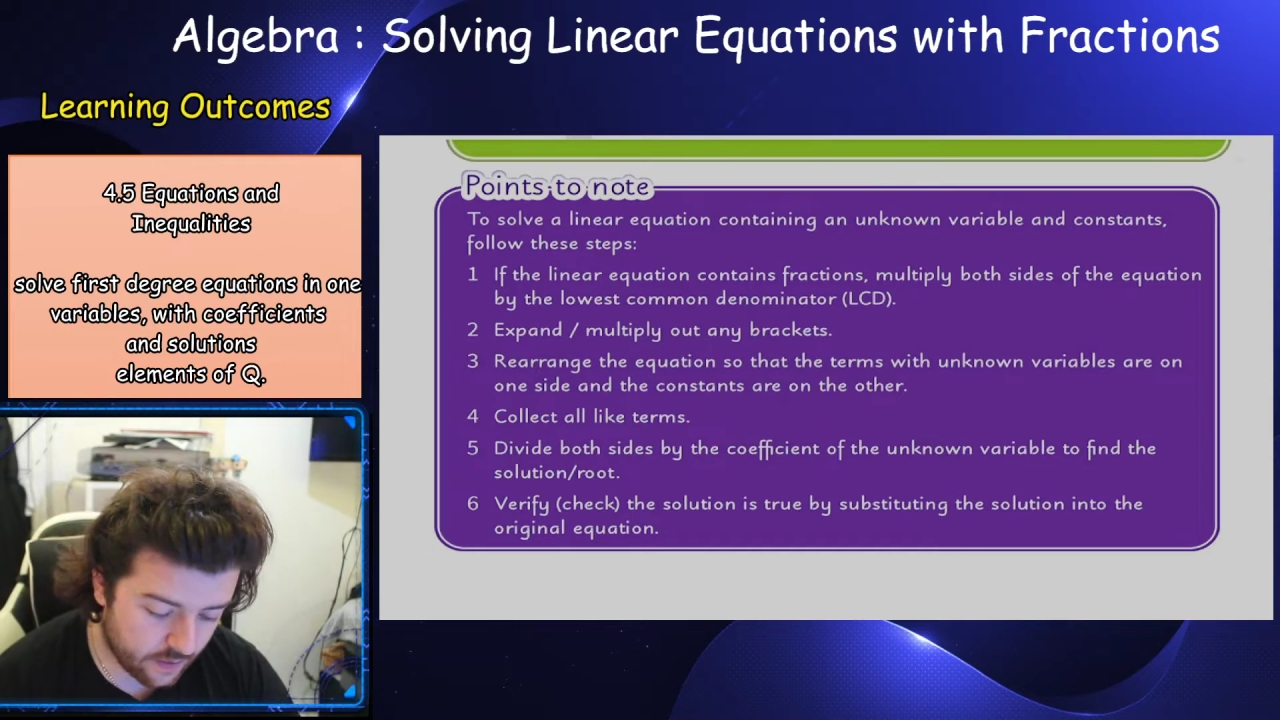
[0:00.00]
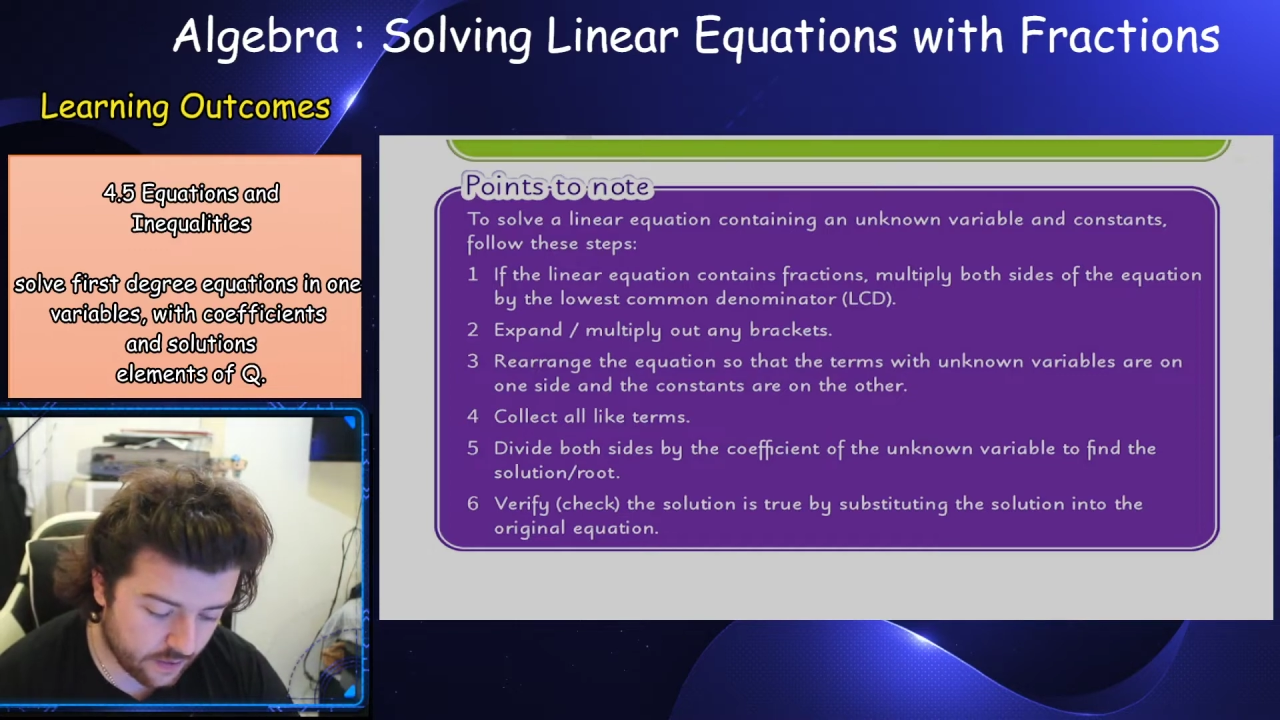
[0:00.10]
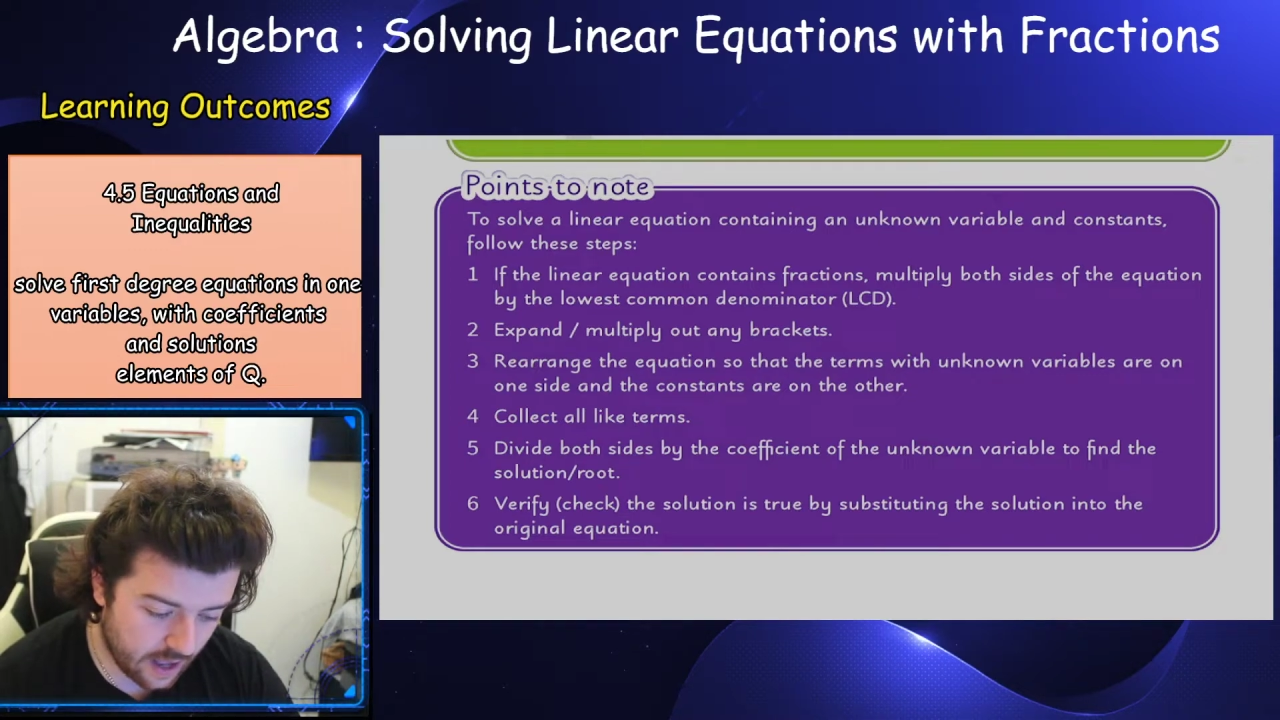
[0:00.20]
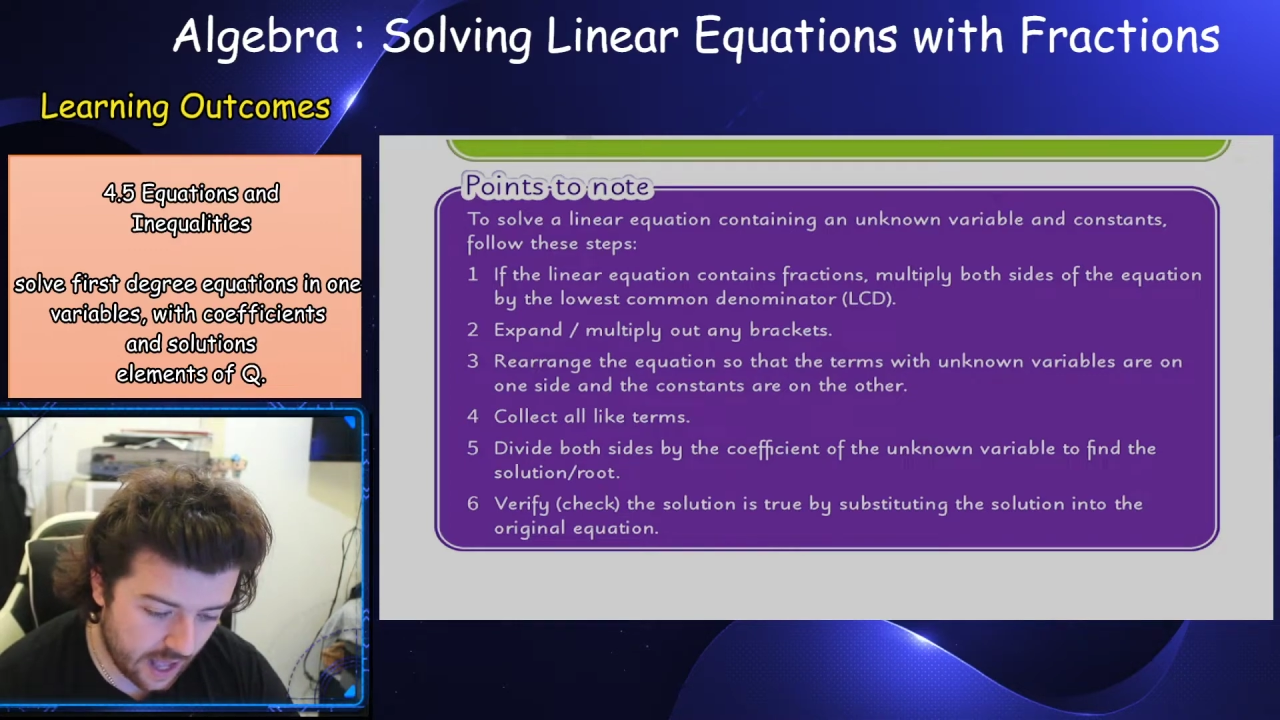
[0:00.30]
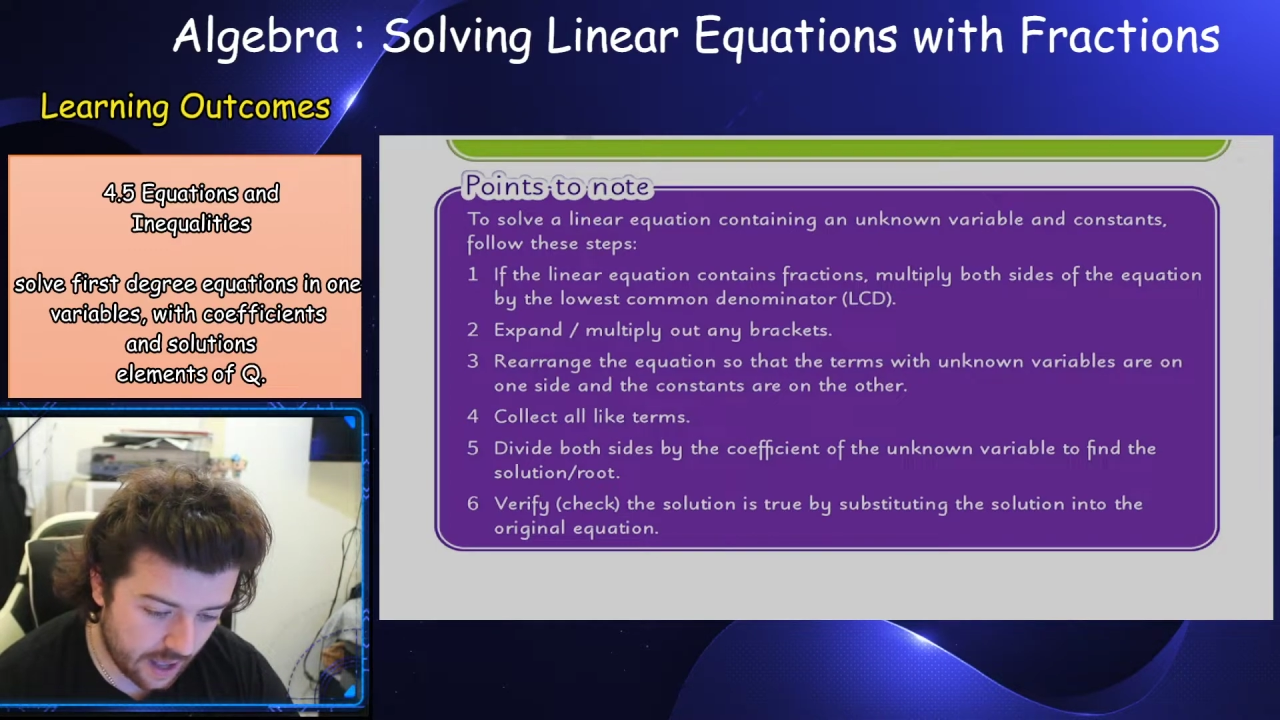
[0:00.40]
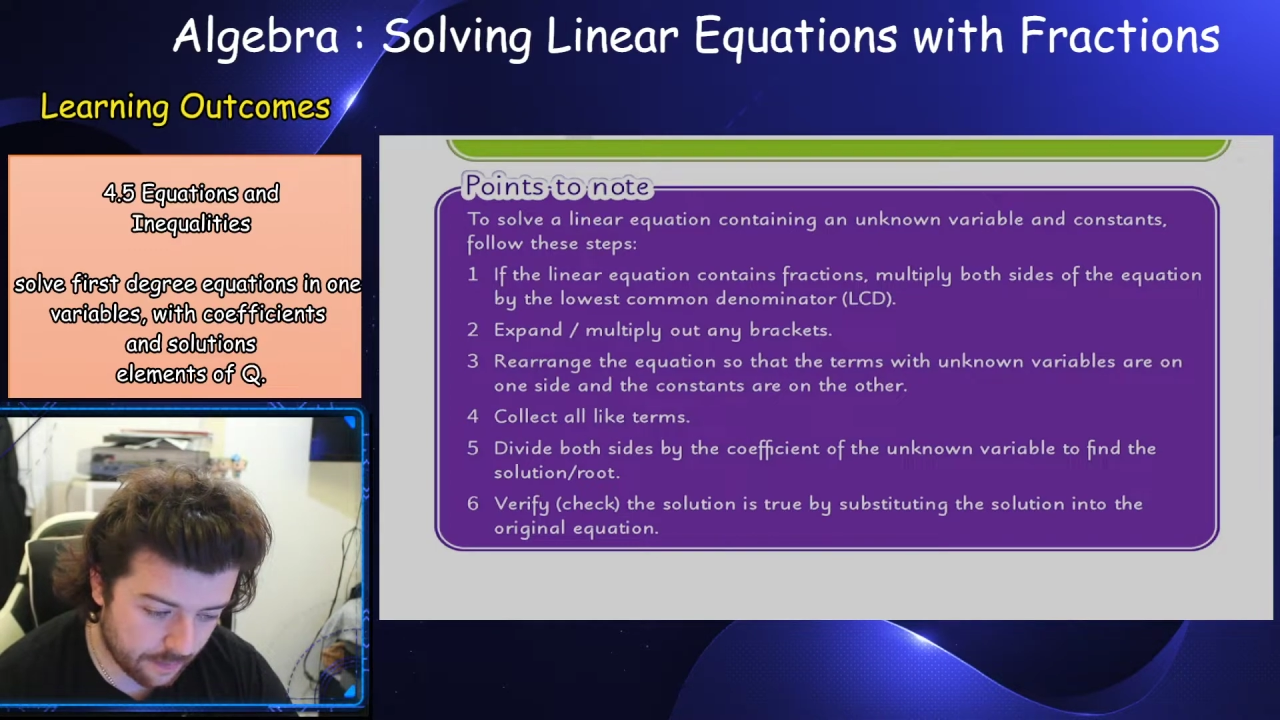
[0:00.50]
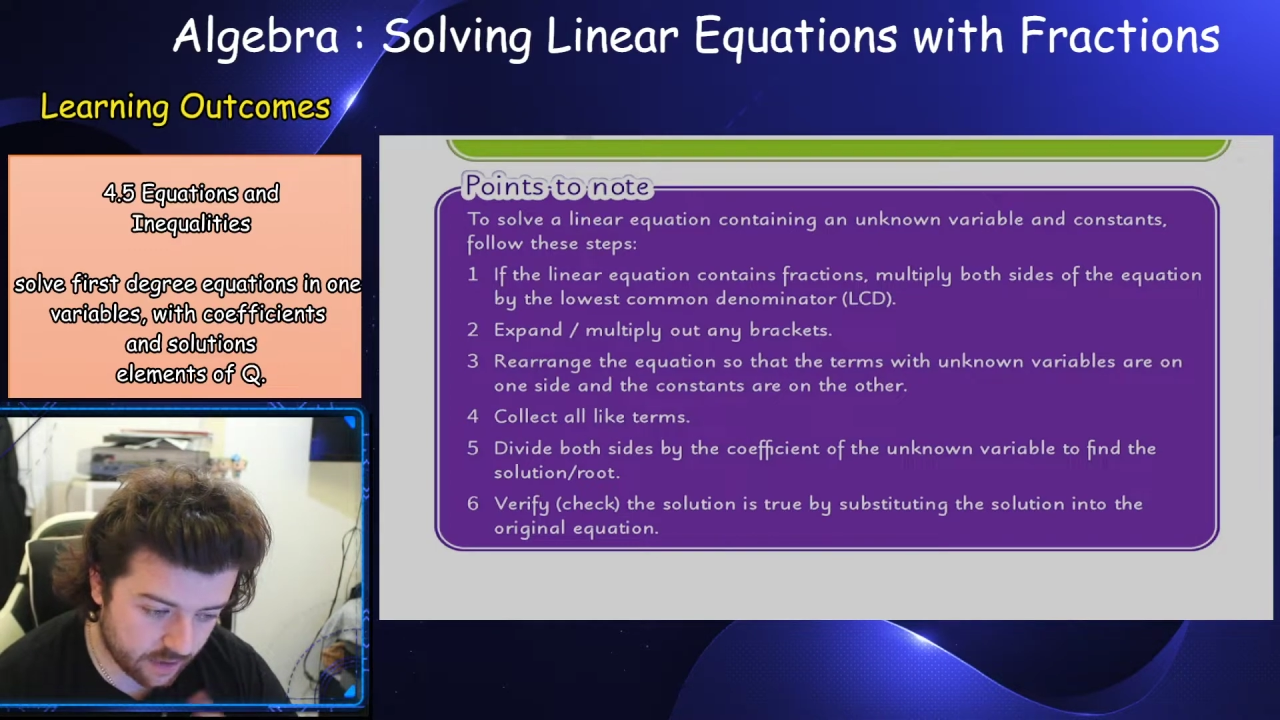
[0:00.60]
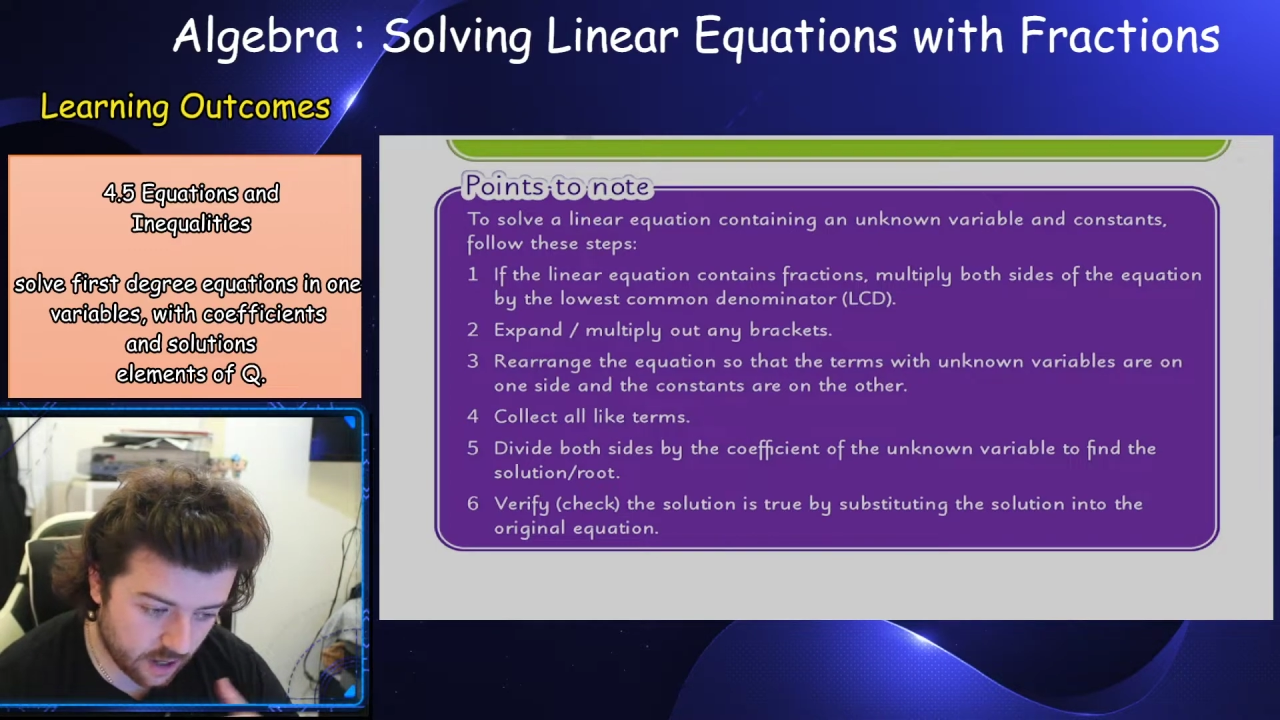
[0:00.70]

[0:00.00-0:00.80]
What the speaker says: at